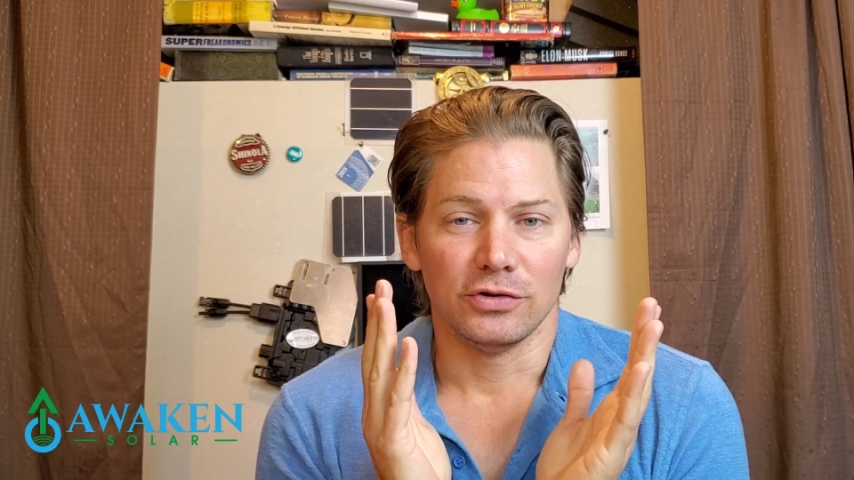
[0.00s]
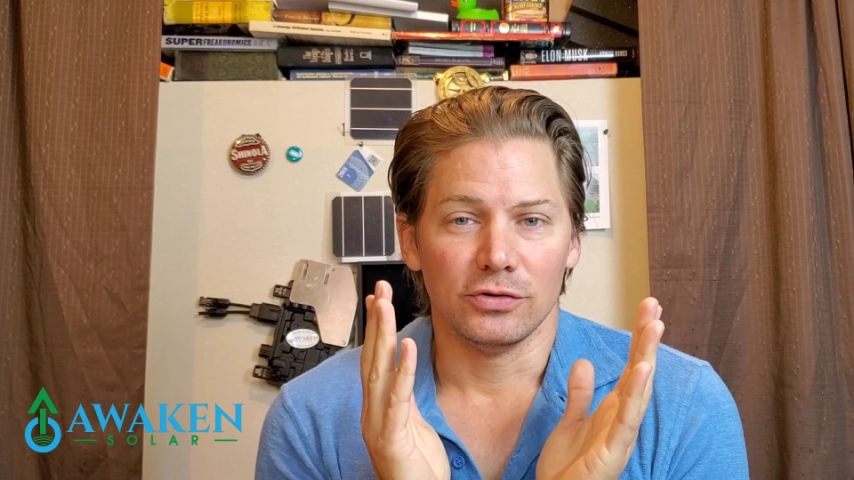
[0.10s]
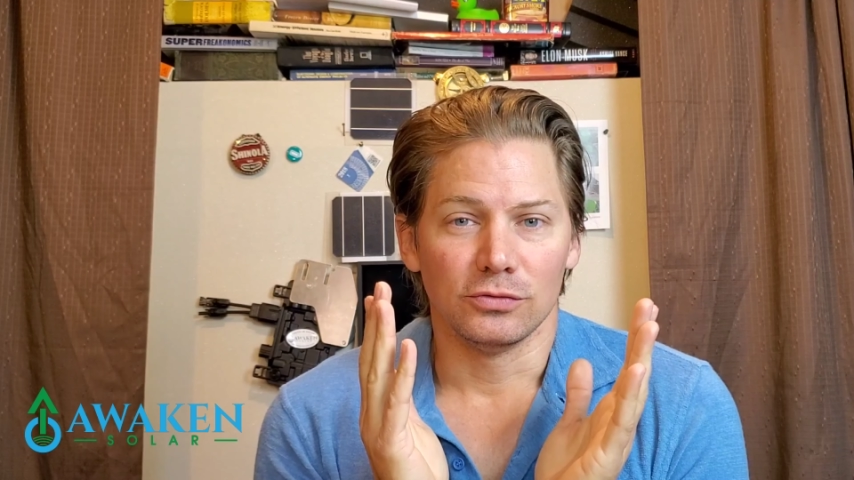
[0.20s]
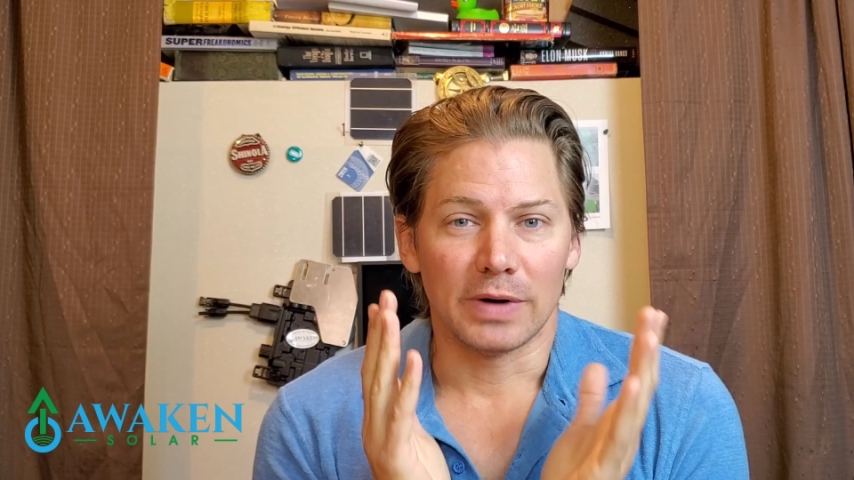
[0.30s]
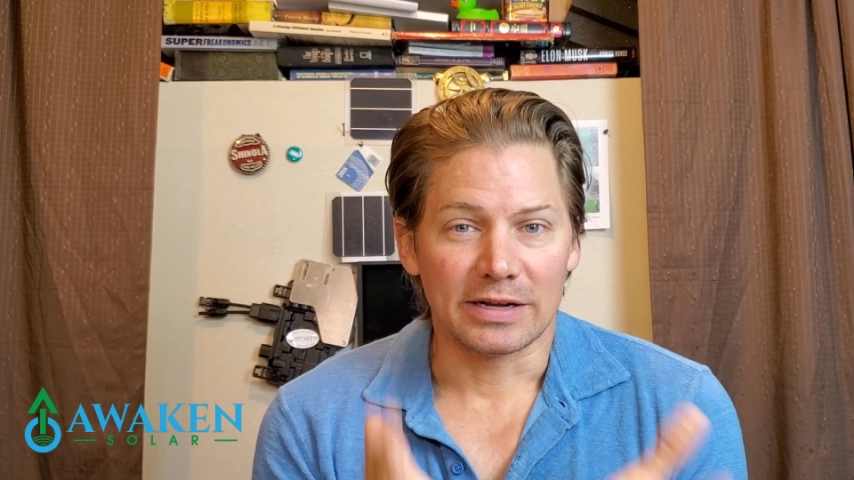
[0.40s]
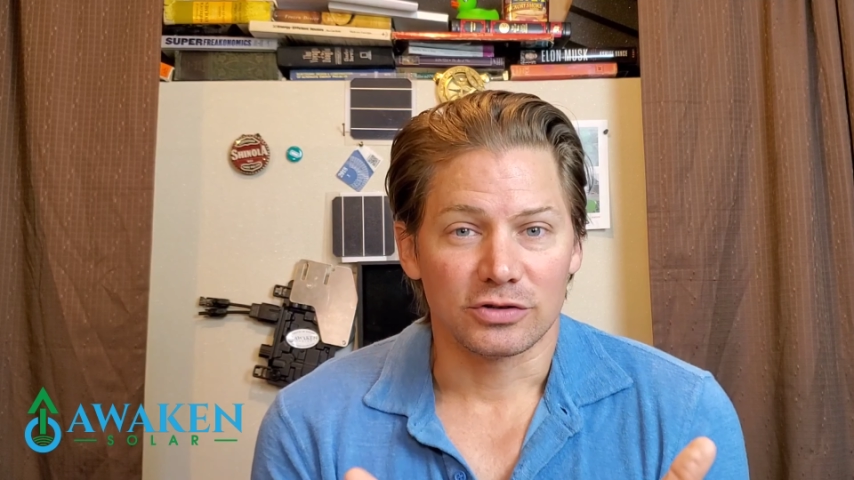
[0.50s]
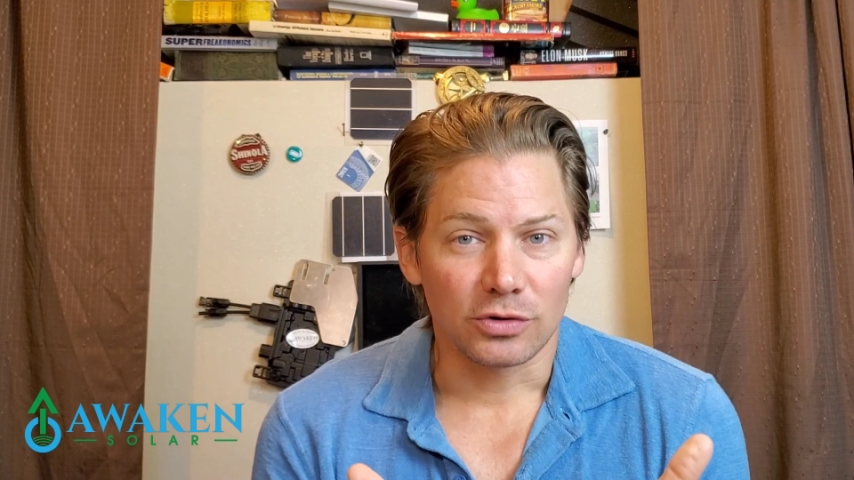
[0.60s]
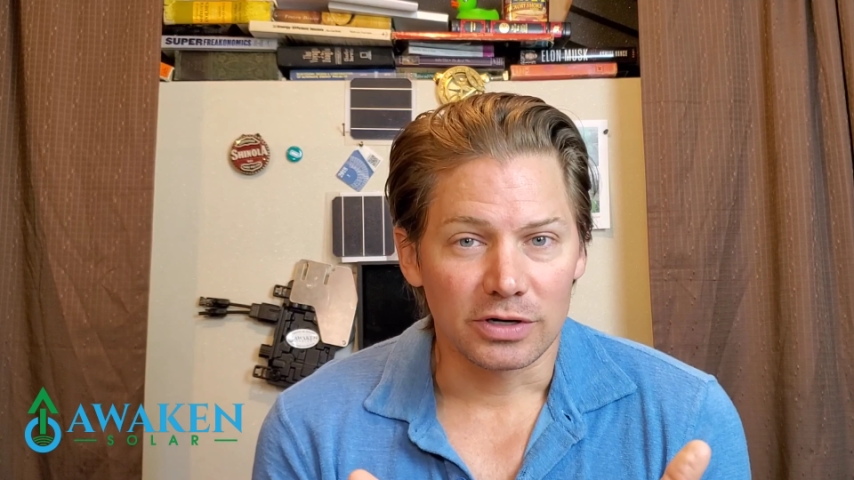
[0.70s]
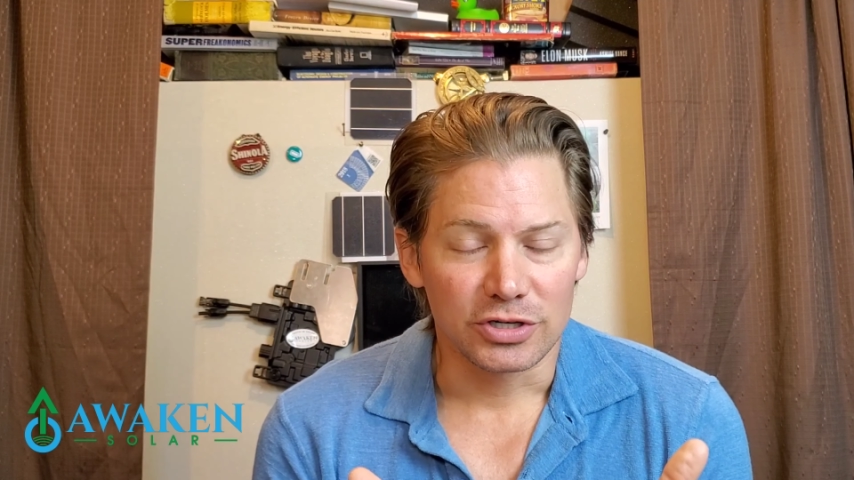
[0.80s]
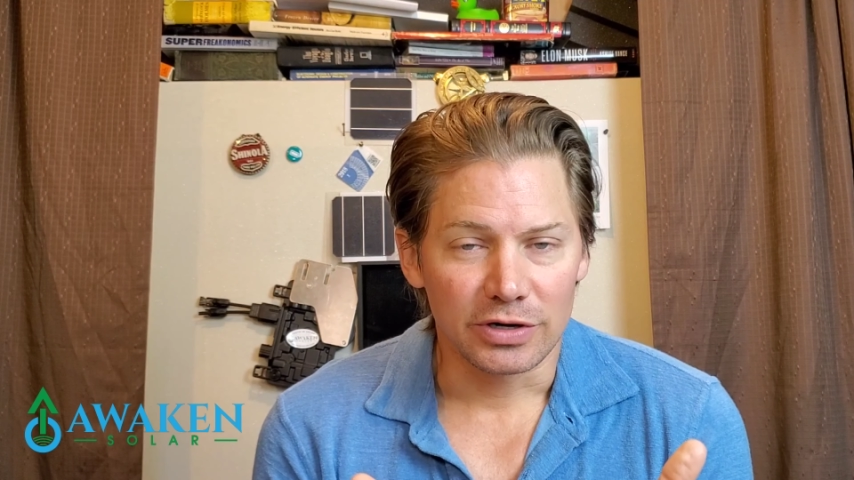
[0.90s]
to rent a
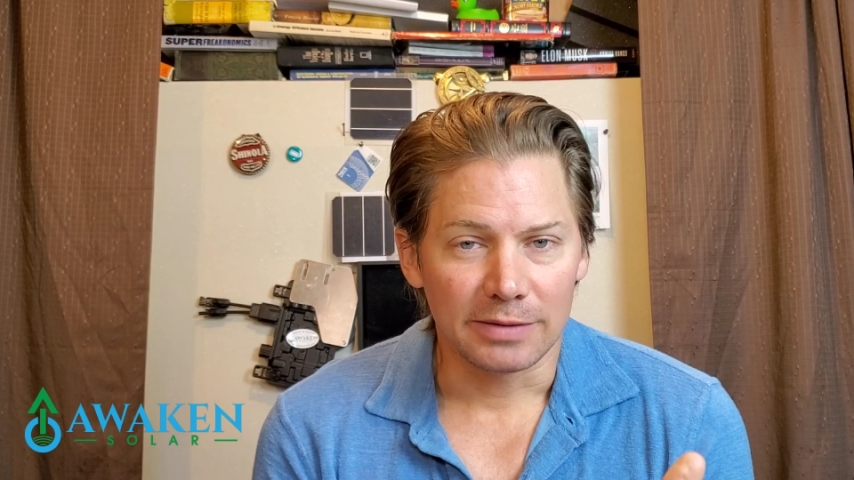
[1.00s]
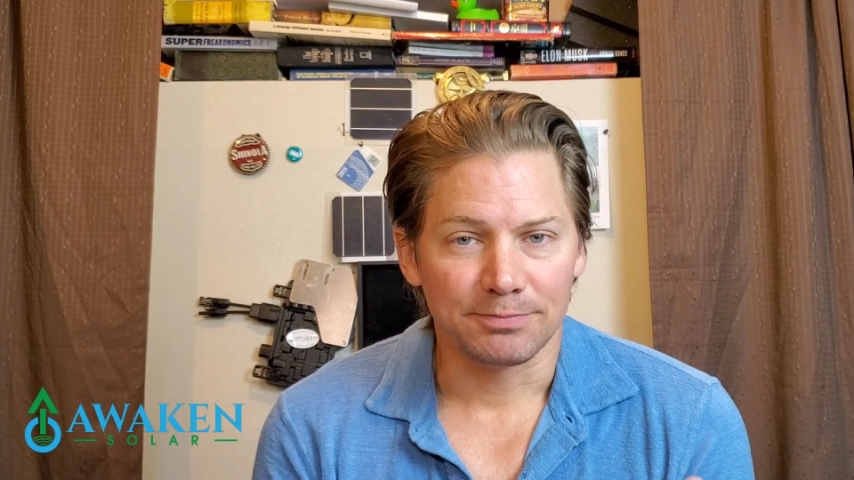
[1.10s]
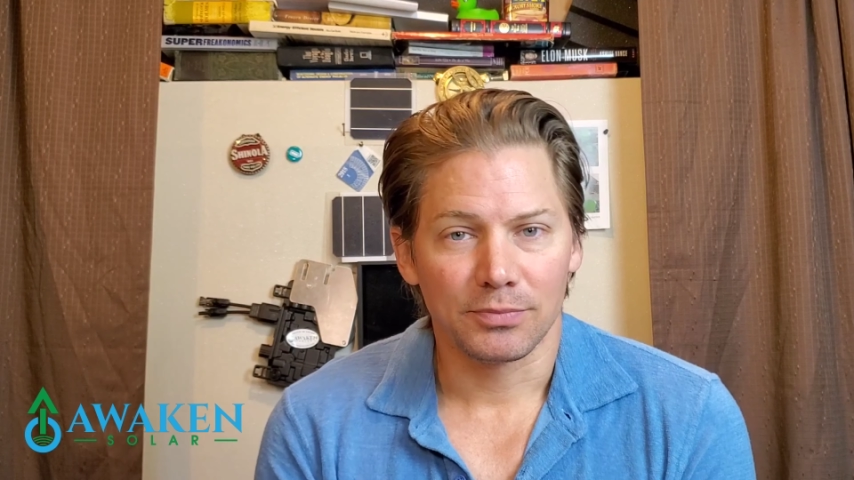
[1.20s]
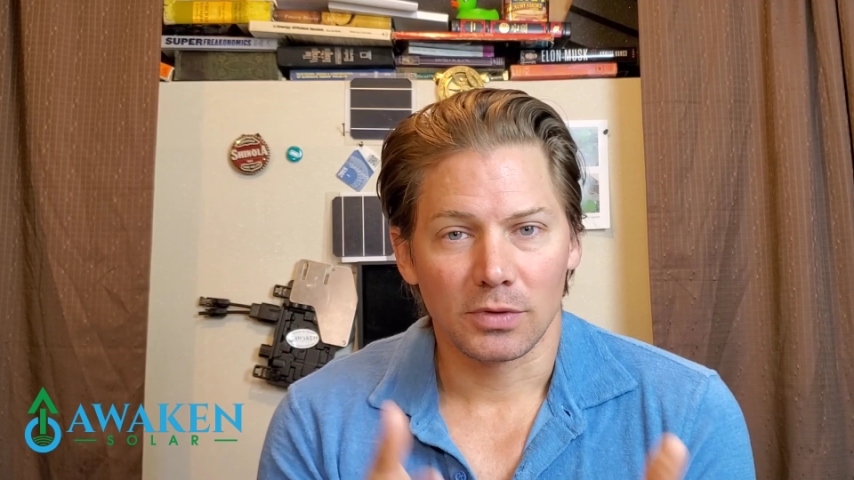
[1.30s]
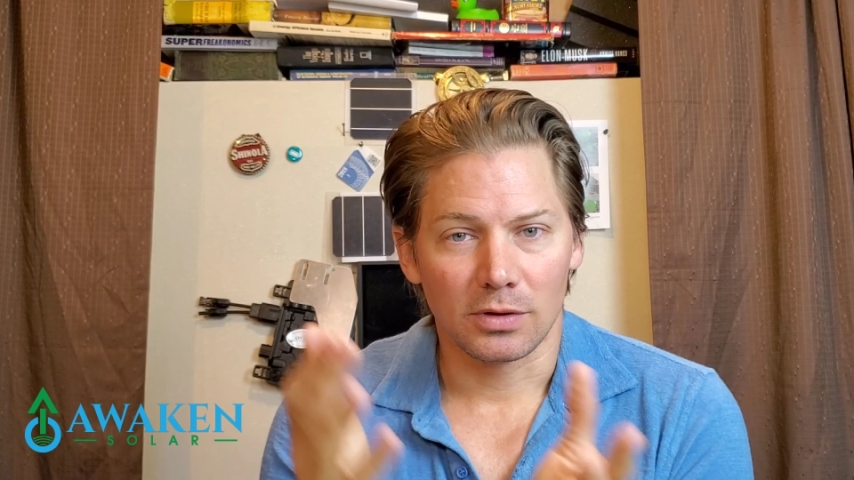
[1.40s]
storage unit,